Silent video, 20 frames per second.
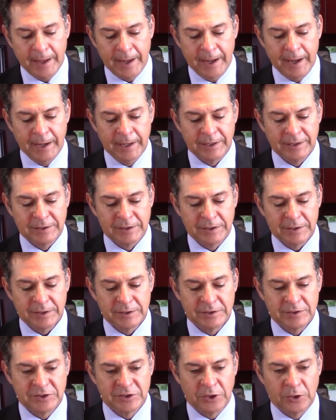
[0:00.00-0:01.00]
And
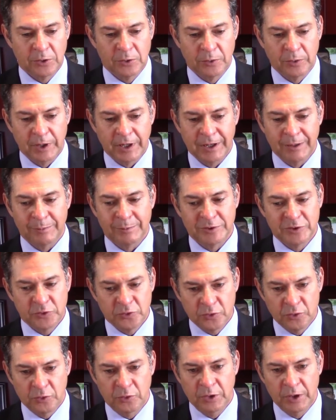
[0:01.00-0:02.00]
so it was
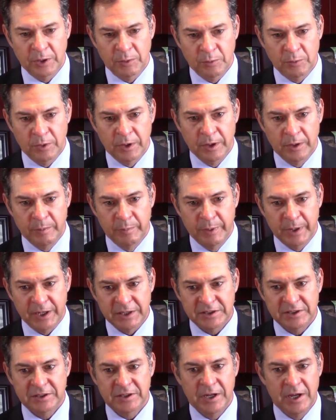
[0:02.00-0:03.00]
truly one of the
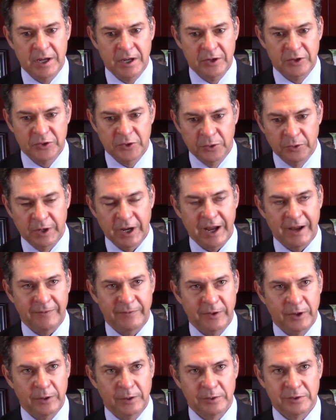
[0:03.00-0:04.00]
best
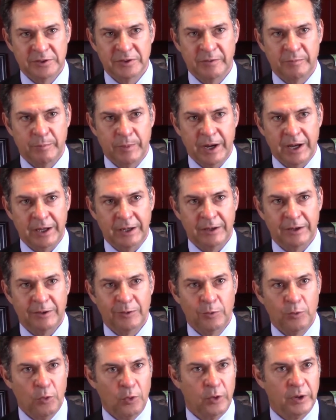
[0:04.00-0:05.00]
2.5 years of my
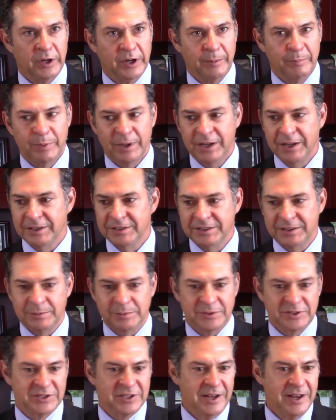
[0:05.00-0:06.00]
growing up, because it
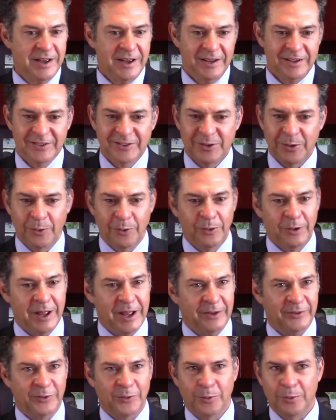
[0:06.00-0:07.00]
was total
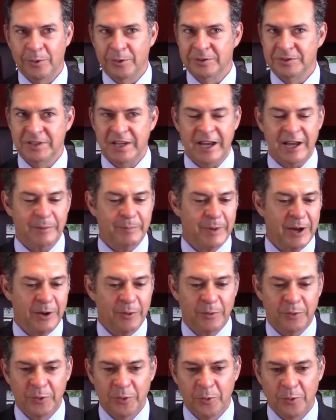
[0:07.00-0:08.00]
outdoors, had my
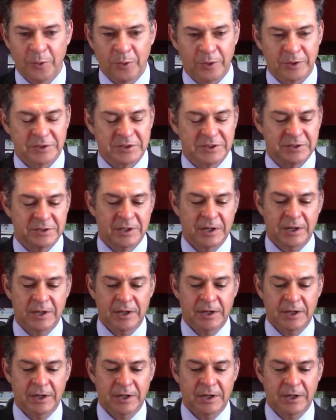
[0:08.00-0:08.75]
own horse,